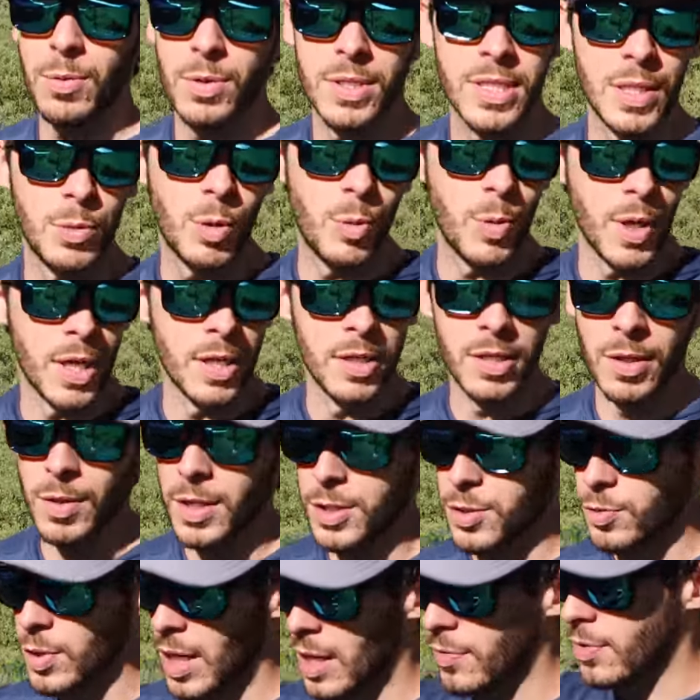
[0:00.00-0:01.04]
We'll see what we can do.
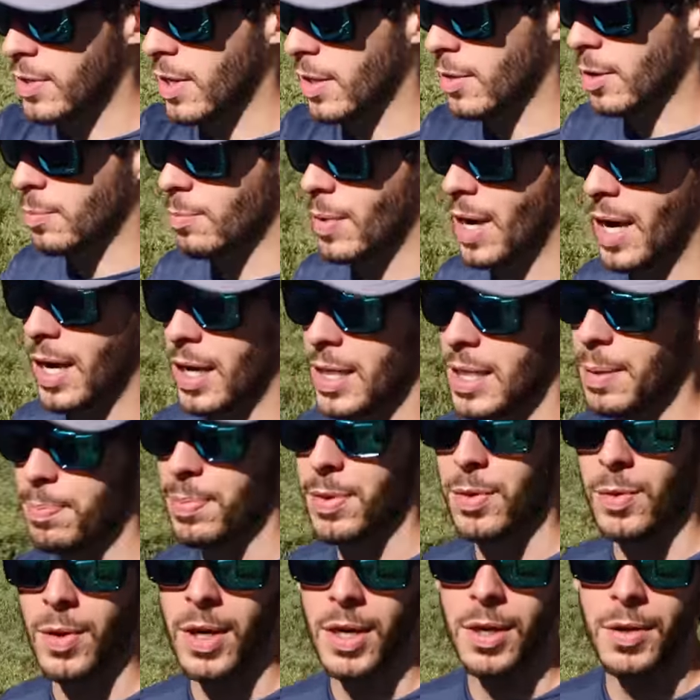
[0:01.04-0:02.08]
Let's drive another mile up
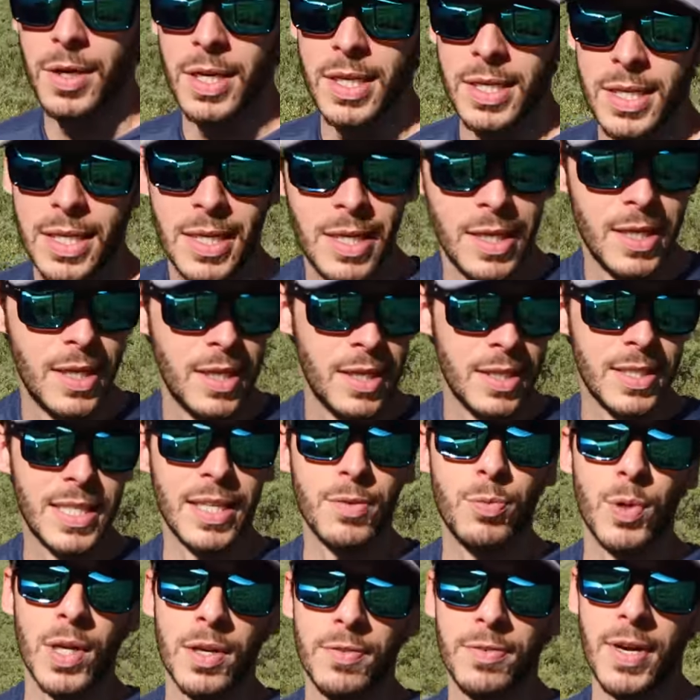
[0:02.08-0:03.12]
the road and
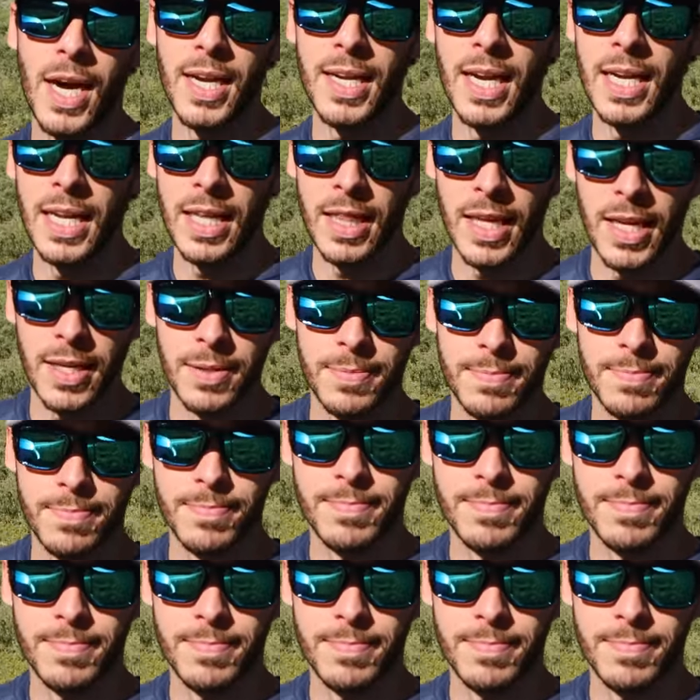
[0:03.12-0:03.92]
see if we can find anything.